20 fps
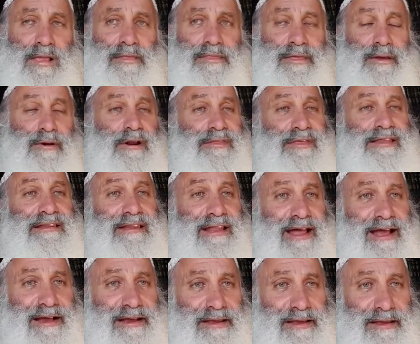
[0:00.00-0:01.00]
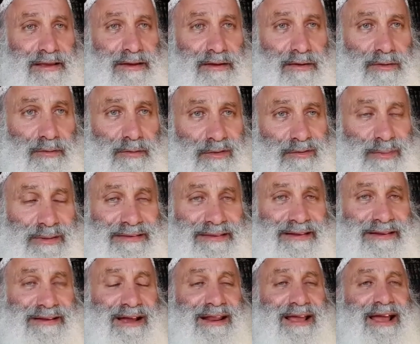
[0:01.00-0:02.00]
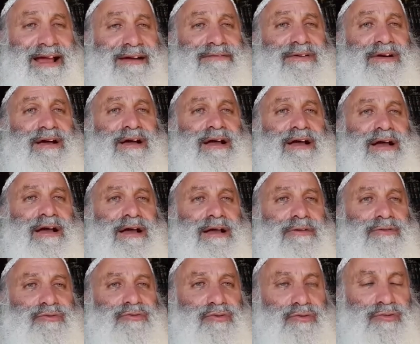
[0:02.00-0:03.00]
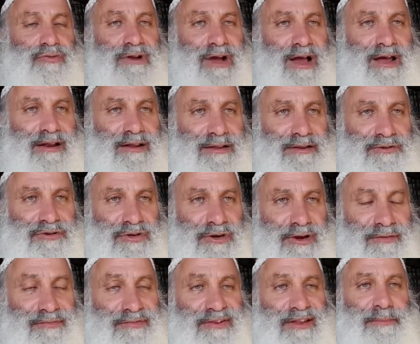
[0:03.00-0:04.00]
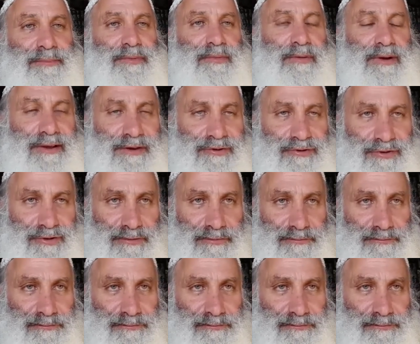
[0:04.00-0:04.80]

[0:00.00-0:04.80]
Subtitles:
The only thing lacking was we did not have true knowledge of separation.